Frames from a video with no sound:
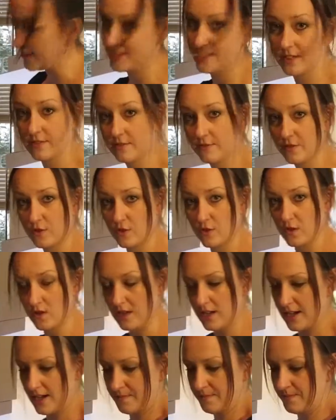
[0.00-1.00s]
ready
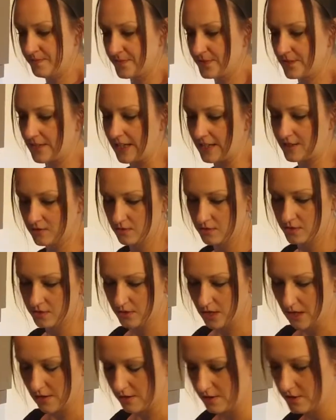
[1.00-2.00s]
for um, to add on
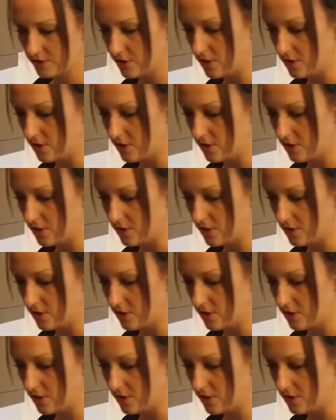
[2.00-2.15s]
to our